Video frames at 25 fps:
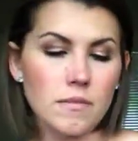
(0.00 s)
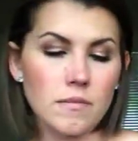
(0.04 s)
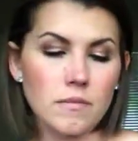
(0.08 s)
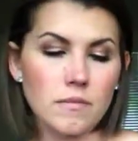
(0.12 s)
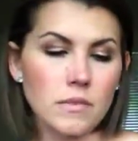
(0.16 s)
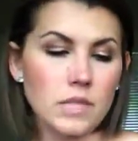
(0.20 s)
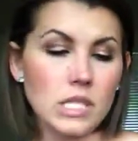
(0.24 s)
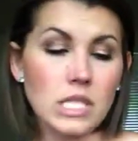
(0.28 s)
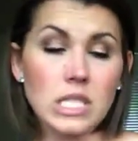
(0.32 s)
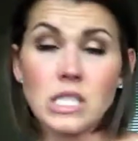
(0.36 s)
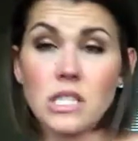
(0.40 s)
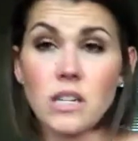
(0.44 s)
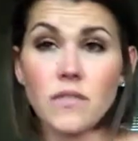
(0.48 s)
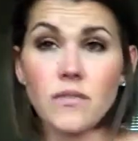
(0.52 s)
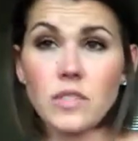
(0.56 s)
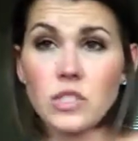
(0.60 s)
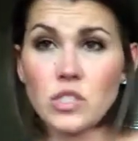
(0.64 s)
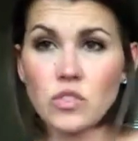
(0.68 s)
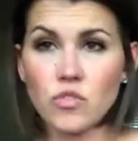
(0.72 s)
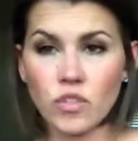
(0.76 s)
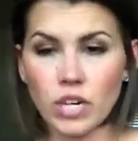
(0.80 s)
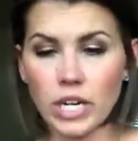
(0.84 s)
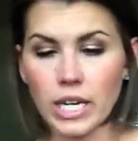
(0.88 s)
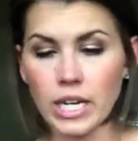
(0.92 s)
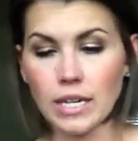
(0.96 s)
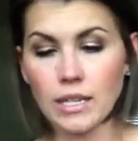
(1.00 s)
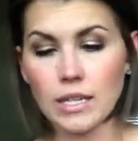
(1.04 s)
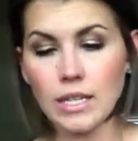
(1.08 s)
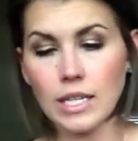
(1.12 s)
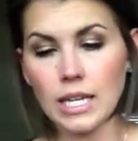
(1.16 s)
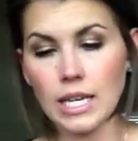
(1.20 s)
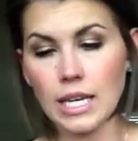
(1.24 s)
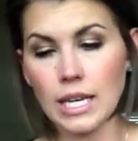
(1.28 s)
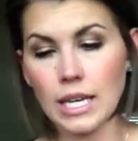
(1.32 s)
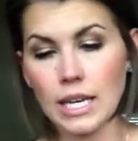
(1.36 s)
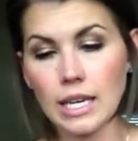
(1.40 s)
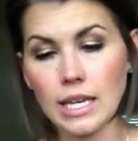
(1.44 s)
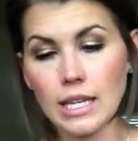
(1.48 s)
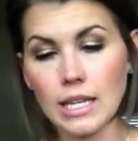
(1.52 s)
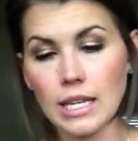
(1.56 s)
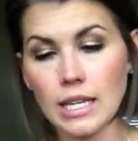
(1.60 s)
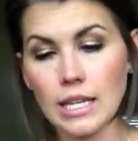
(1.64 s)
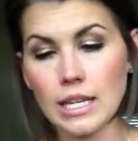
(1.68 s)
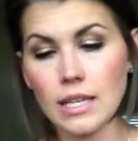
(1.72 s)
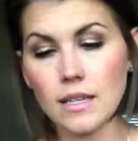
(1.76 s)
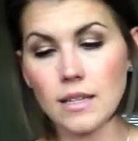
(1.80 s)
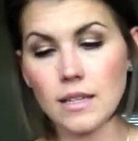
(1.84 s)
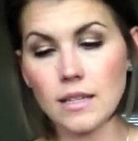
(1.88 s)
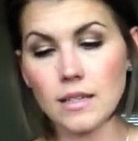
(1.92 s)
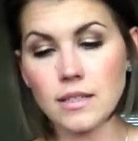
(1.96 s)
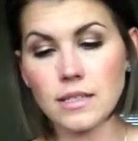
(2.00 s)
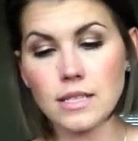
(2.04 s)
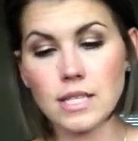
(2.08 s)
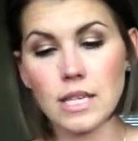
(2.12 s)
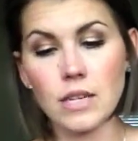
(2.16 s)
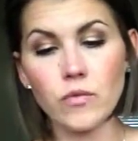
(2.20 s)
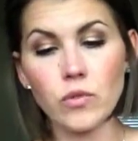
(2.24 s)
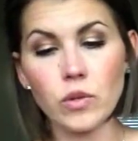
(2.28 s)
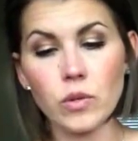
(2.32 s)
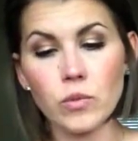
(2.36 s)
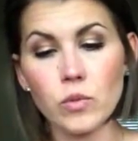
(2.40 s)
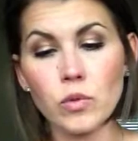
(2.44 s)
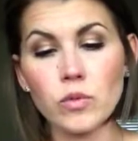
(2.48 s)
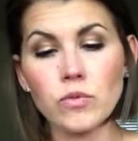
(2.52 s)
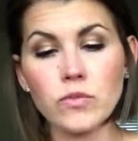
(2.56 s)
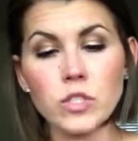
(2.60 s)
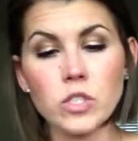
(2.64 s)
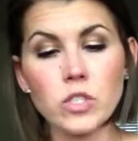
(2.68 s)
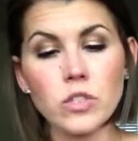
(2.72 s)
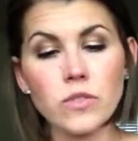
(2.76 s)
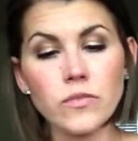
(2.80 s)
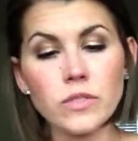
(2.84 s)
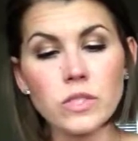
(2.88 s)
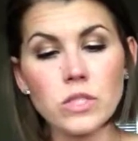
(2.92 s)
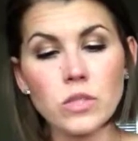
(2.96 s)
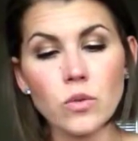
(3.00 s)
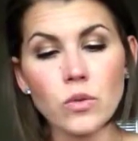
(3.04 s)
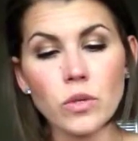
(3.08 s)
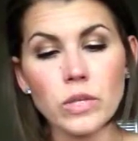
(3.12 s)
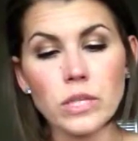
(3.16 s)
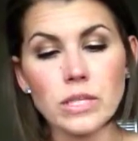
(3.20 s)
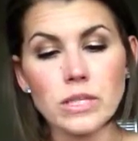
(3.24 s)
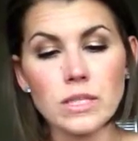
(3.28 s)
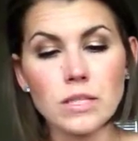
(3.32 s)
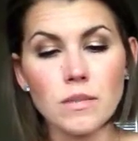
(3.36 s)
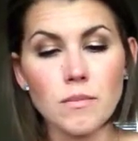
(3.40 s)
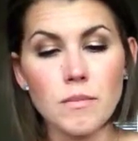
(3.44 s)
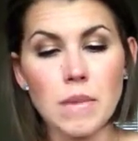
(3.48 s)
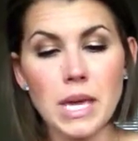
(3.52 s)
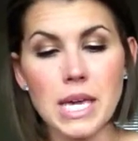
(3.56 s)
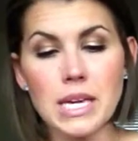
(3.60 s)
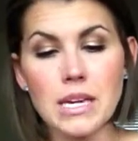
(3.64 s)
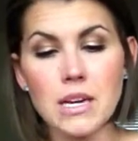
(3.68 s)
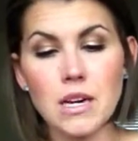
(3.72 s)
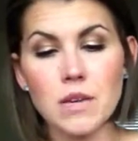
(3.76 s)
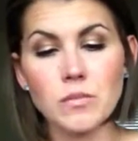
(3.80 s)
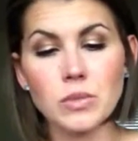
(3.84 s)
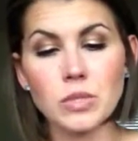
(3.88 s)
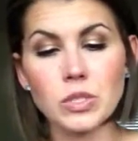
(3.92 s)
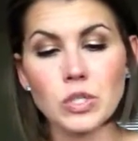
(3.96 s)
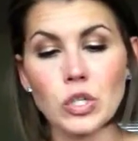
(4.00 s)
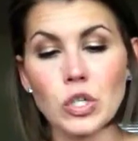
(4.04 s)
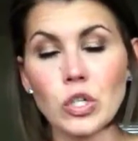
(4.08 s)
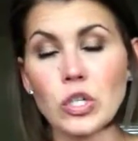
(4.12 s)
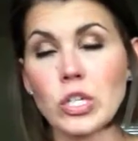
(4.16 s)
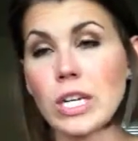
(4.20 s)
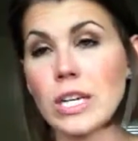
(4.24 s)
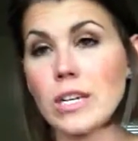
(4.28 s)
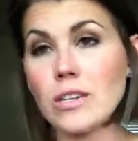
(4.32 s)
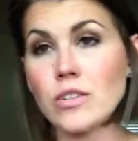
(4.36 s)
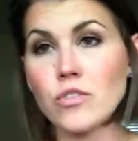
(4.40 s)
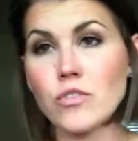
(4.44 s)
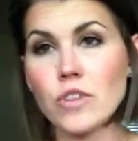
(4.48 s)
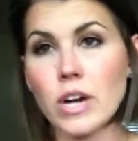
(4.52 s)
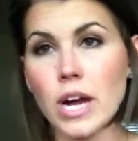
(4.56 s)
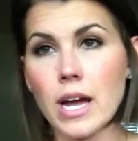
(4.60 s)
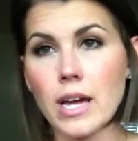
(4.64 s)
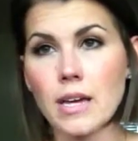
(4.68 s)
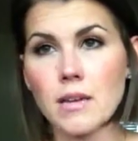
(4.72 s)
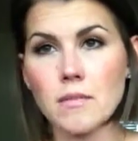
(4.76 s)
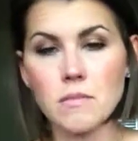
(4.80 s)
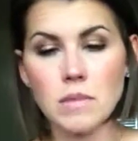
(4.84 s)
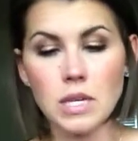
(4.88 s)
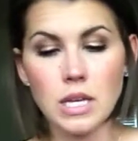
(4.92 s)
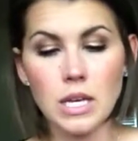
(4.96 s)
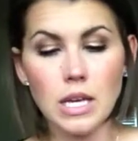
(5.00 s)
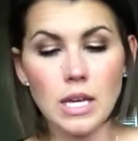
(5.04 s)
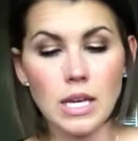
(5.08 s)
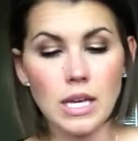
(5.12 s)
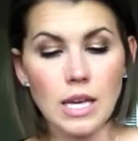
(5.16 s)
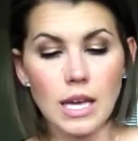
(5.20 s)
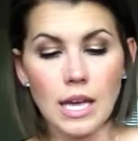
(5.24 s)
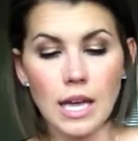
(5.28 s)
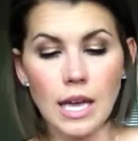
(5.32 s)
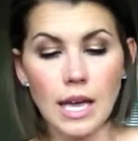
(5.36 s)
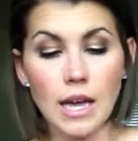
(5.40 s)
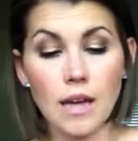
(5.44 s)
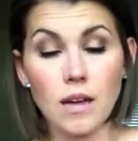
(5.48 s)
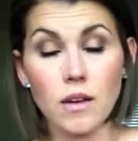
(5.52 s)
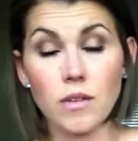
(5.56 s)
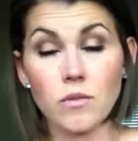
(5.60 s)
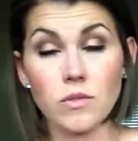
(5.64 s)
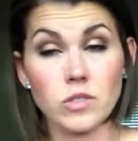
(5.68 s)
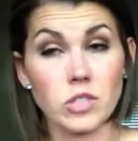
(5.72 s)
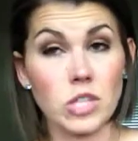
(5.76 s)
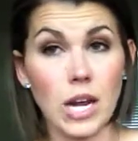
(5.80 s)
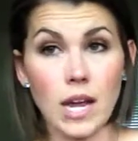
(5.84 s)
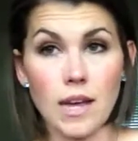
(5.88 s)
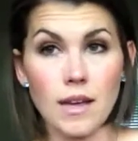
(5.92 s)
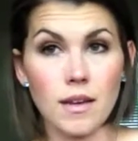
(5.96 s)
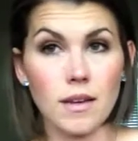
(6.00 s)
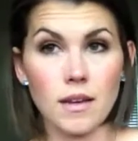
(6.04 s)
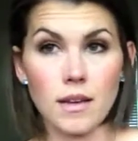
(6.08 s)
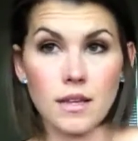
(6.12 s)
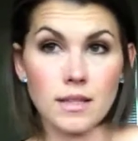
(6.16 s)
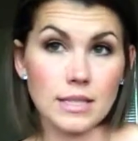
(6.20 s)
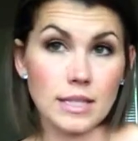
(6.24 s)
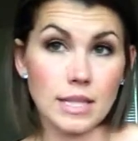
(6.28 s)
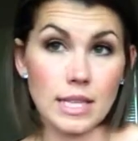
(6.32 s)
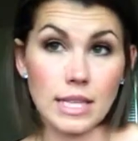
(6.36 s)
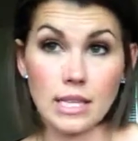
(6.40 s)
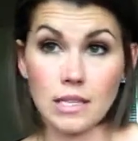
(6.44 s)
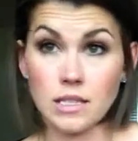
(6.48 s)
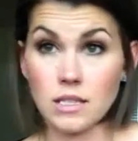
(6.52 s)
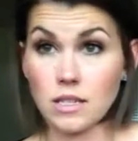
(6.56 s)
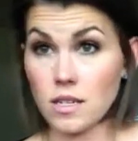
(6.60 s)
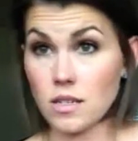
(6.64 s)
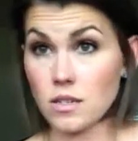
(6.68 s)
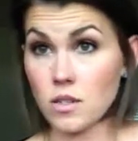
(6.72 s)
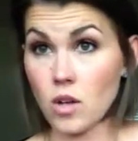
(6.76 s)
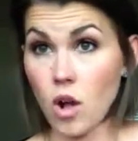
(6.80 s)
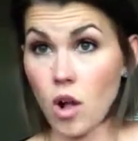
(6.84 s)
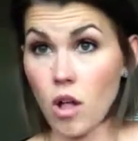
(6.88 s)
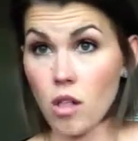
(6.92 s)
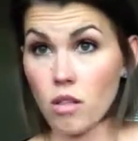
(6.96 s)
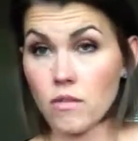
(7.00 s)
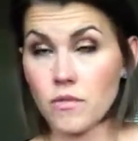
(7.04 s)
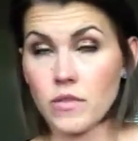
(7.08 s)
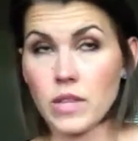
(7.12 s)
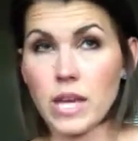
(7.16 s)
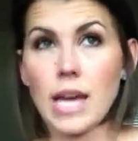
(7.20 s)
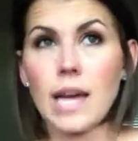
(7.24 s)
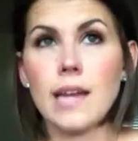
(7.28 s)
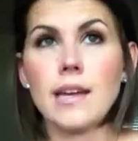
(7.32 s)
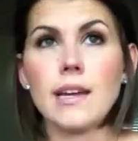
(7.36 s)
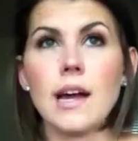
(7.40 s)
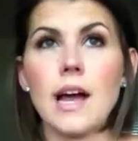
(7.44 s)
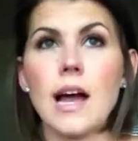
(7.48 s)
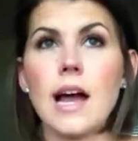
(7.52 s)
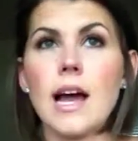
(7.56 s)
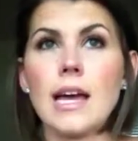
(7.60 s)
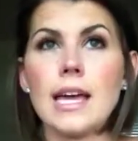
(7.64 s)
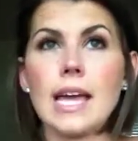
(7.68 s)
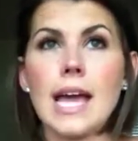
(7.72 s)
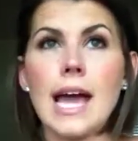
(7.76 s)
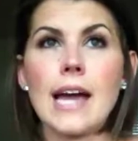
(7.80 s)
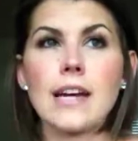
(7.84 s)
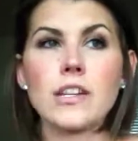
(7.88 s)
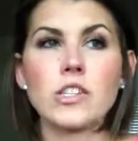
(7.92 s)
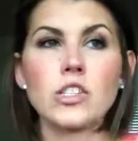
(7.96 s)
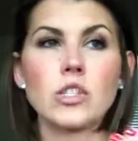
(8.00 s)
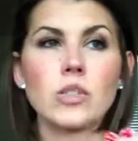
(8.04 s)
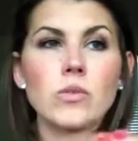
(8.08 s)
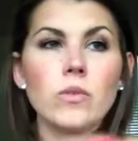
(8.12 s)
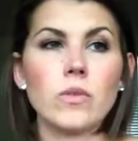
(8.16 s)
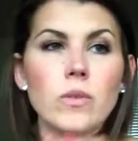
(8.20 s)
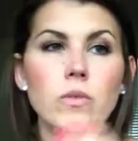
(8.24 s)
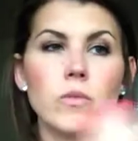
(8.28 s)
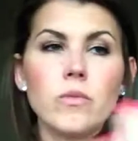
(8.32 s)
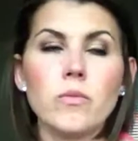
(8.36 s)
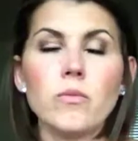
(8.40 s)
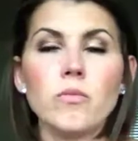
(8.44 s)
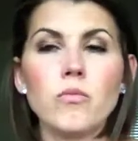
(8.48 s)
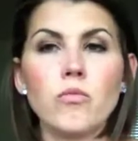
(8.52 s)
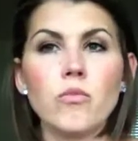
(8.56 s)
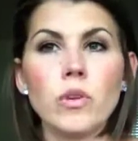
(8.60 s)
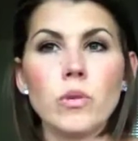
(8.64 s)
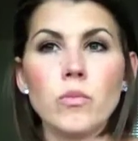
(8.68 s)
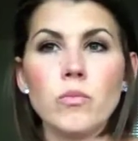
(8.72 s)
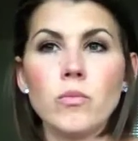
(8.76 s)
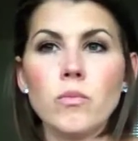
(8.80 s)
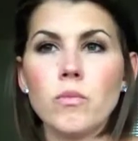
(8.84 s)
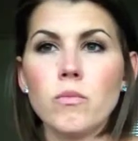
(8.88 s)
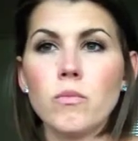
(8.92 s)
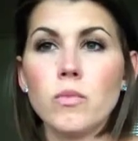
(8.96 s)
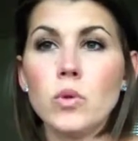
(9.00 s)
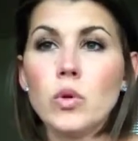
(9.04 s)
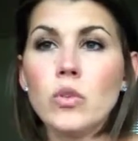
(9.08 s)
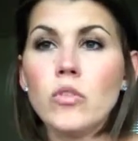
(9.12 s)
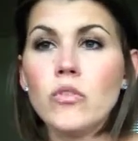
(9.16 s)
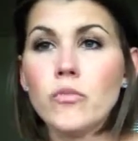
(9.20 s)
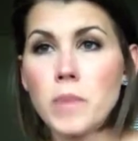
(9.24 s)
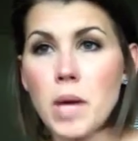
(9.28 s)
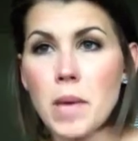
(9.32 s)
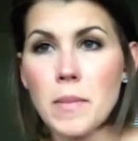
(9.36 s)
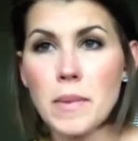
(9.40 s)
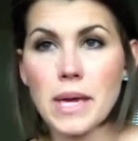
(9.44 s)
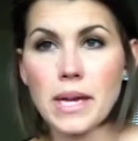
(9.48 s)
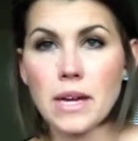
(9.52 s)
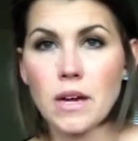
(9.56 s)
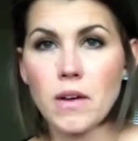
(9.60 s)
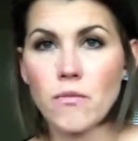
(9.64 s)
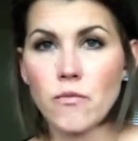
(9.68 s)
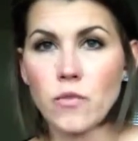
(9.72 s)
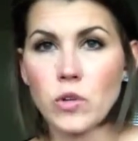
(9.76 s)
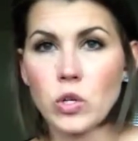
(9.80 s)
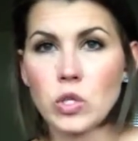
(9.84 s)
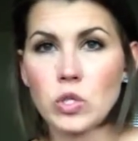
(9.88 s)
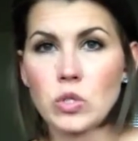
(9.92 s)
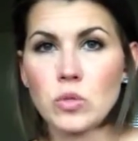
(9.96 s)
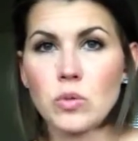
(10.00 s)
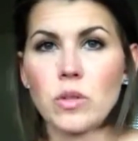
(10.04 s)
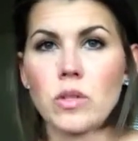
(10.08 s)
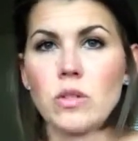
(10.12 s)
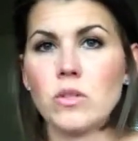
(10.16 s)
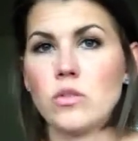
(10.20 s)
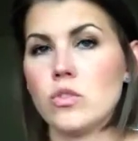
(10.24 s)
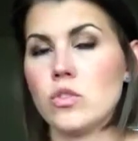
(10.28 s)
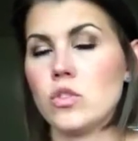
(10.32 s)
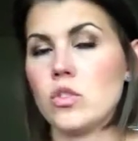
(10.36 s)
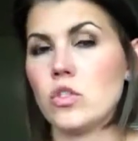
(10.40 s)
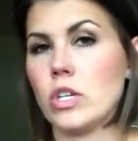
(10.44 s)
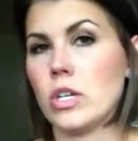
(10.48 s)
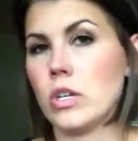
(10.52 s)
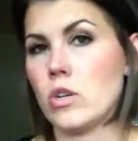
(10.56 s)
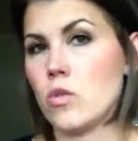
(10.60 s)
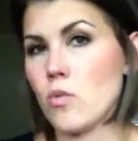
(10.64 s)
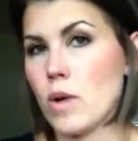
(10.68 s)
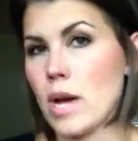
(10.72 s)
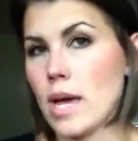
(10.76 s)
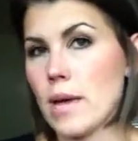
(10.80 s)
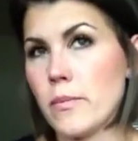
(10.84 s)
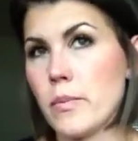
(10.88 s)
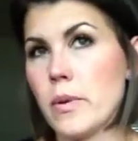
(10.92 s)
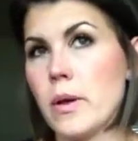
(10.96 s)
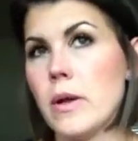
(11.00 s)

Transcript: This stuff is great. It removes surface oils, makeup, dirt, and grime, which I think it does all of that. I actually remove my makeup first with a Neutrogena wipe.